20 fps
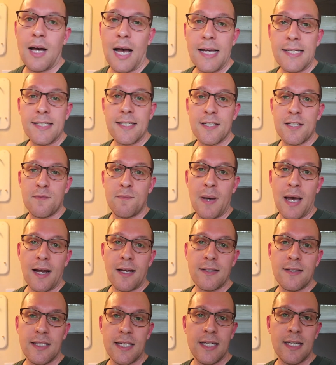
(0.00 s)
I
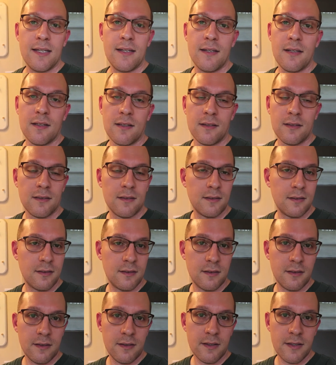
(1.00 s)
suspected
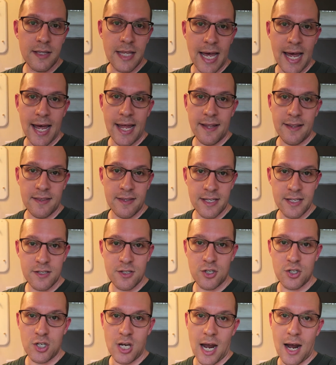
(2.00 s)
that this
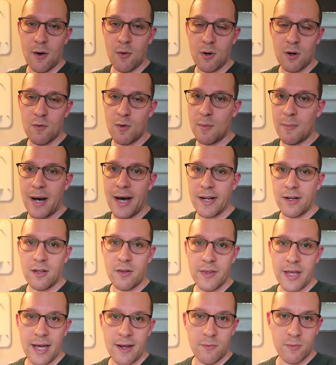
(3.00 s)
shower remodel
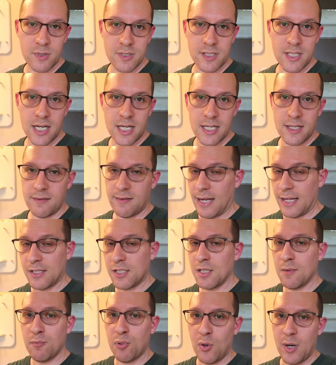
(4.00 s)
that was done at
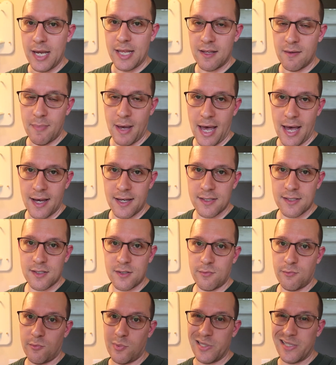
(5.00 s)
some point in the
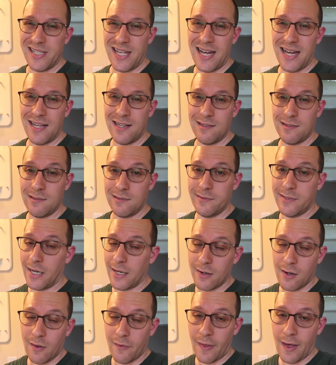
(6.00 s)
past was not
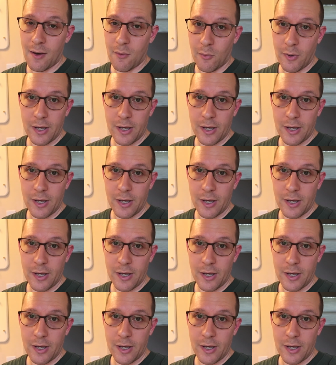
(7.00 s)
done all that